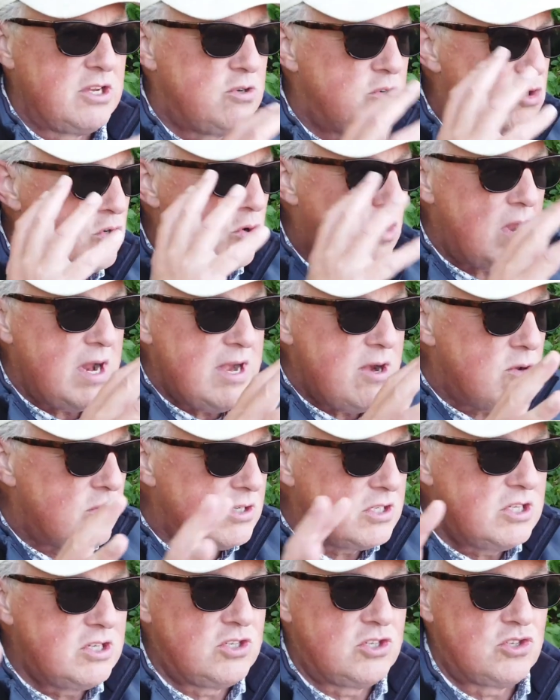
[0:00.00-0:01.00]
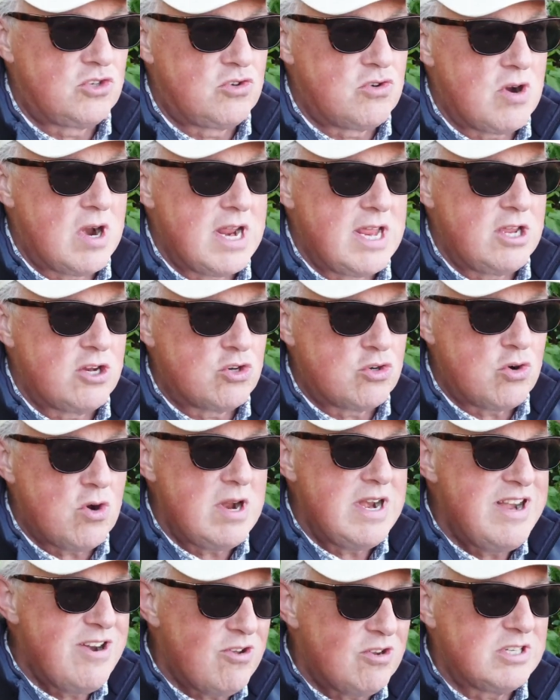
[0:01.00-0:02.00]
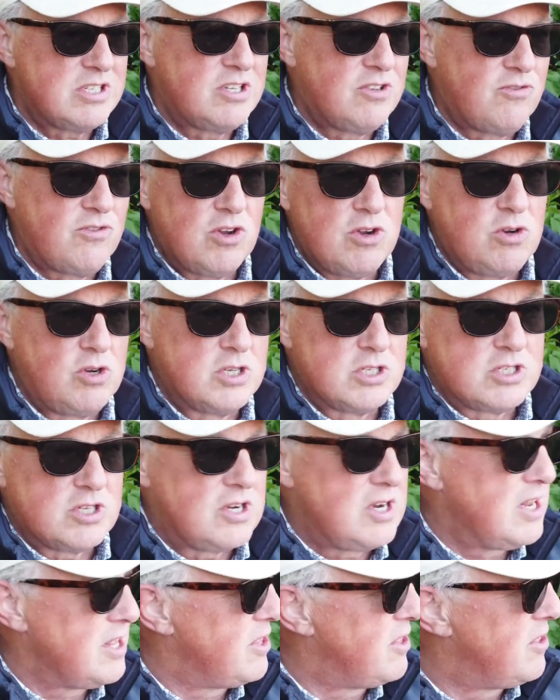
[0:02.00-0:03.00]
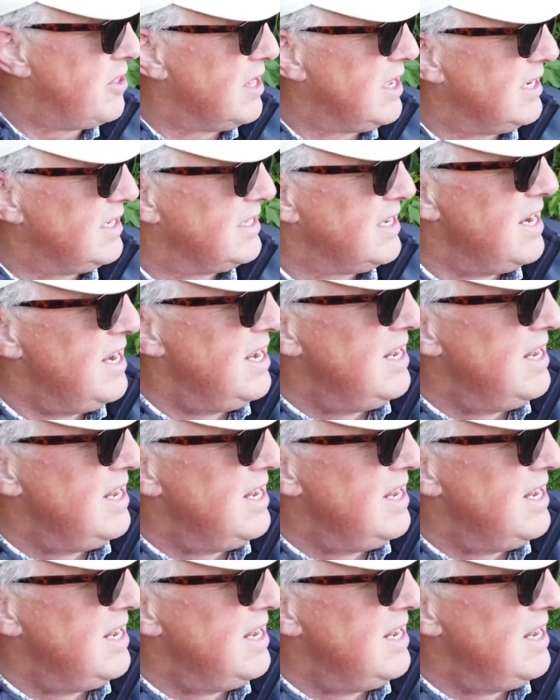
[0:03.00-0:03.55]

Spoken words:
You try not to stray. You try not to focus on other things.